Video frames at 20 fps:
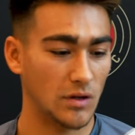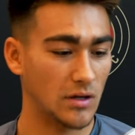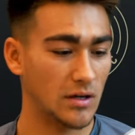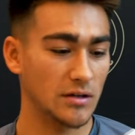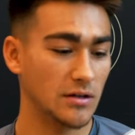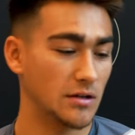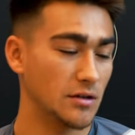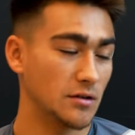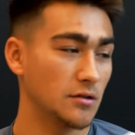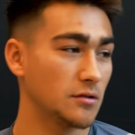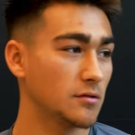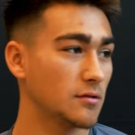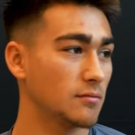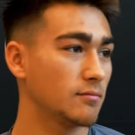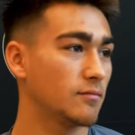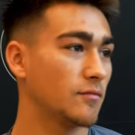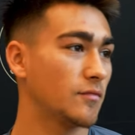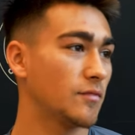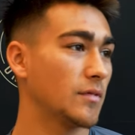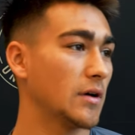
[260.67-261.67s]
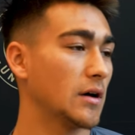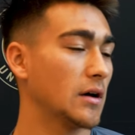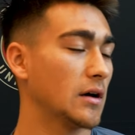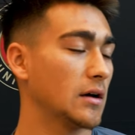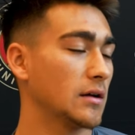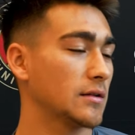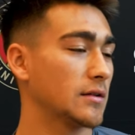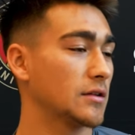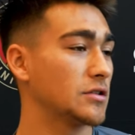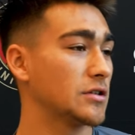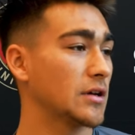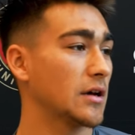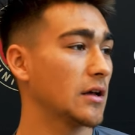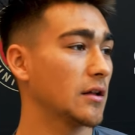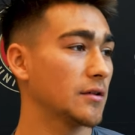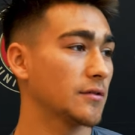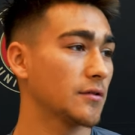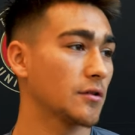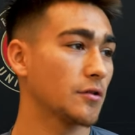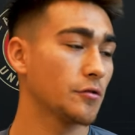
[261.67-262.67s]
continue uh, to
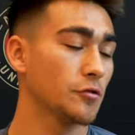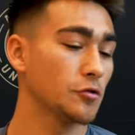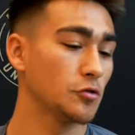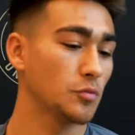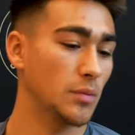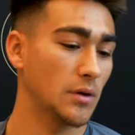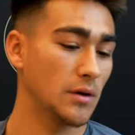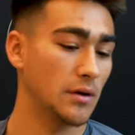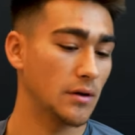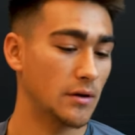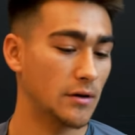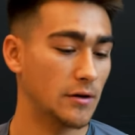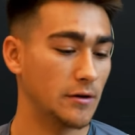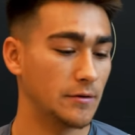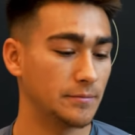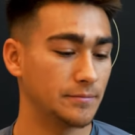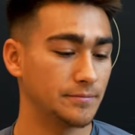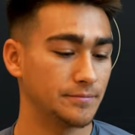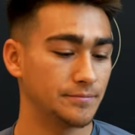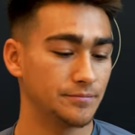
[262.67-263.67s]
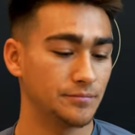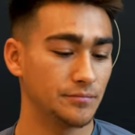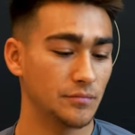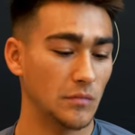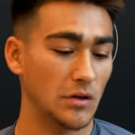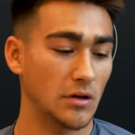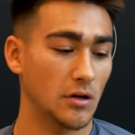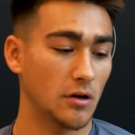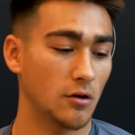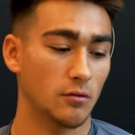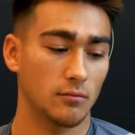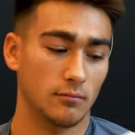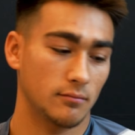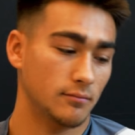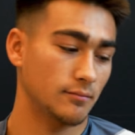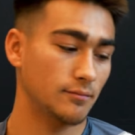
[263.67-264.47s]
gel as a group and, um, you know,